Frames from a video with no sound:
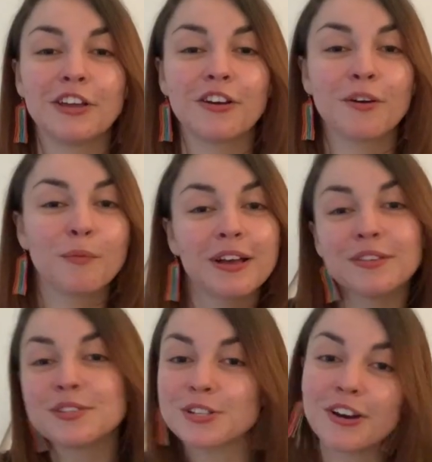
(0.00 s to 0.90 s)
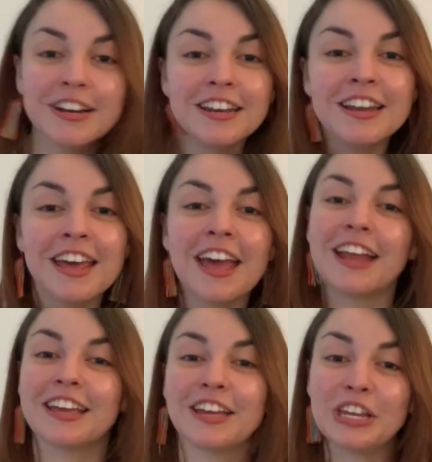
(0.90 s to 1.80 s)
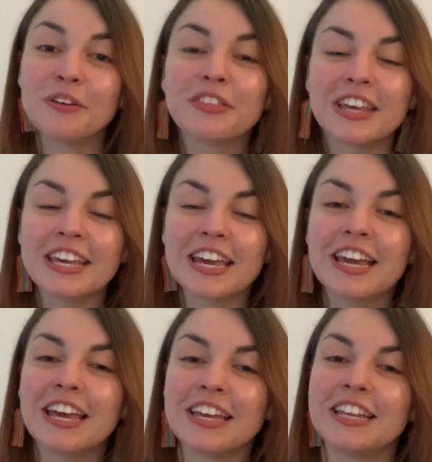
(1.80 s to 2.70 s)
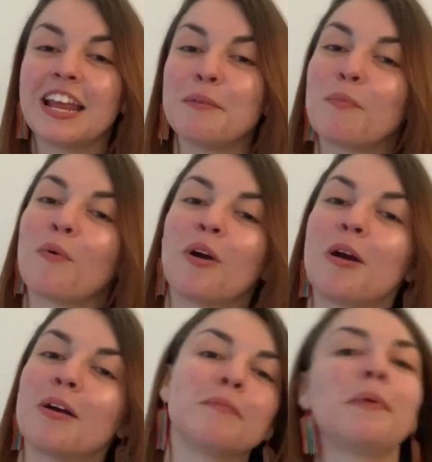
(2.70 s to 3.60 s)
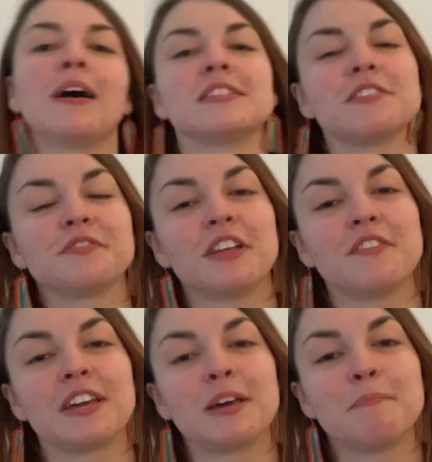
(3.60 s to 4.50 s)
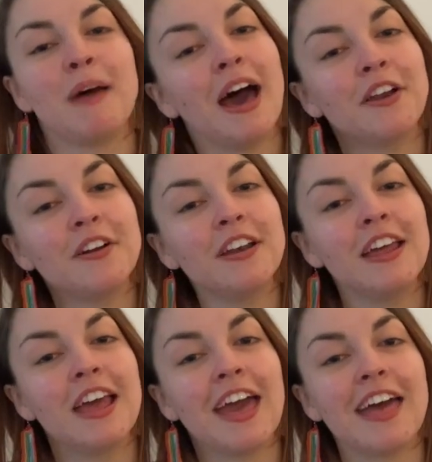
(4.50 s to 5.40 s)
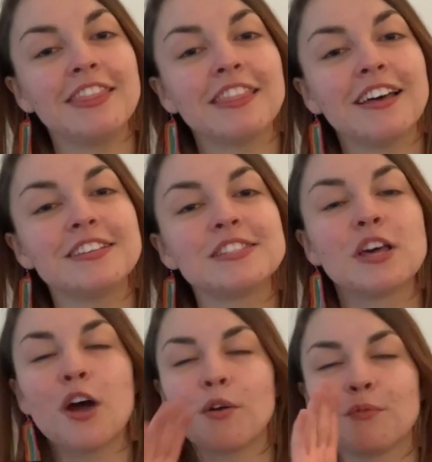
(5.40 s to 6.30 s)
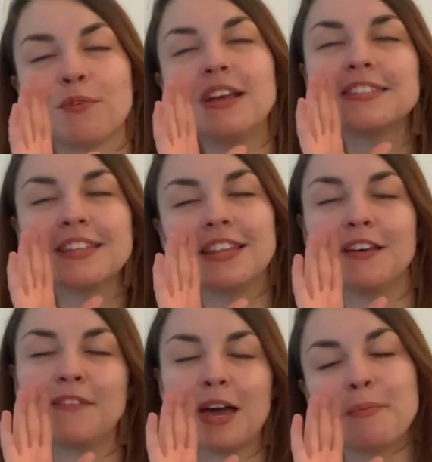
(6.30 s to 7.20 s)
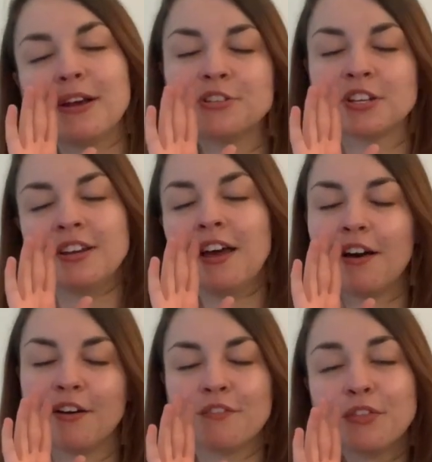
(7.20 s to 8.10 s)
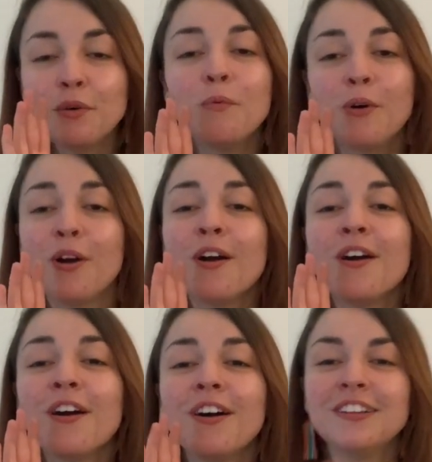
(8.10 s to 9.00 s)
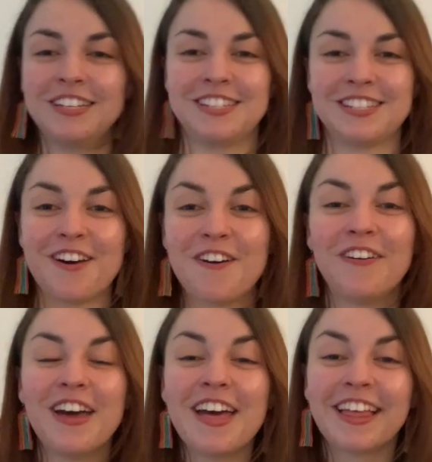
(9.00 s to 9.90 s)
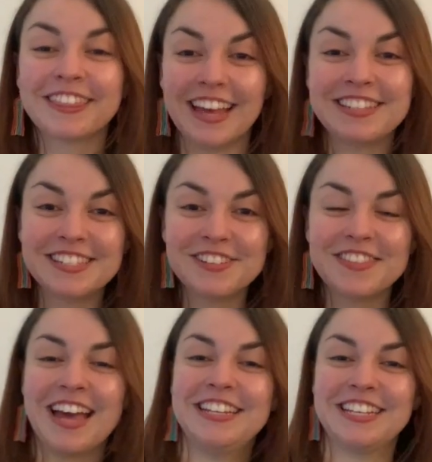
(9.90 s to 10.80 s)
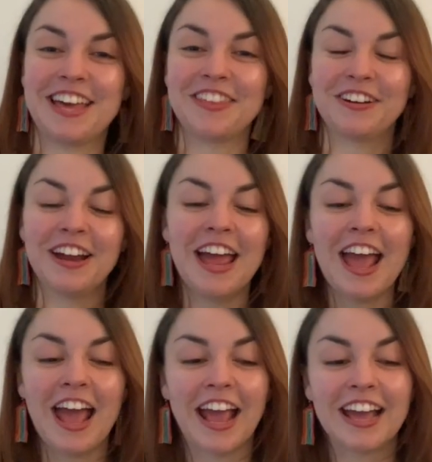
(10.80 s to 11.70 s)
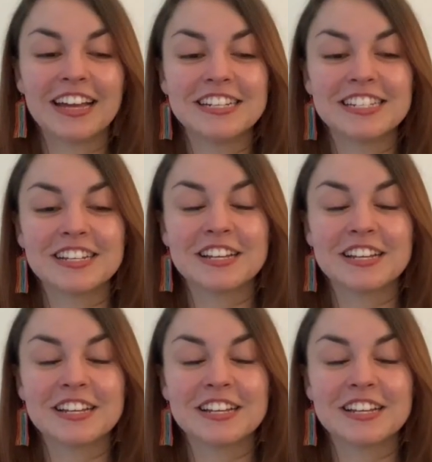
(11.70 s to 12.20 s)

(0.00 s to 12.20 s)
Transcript: your wheels turning and get you thinking in a more positive, loving pattern, and thus raising the vibration of the world. So let's do that together. And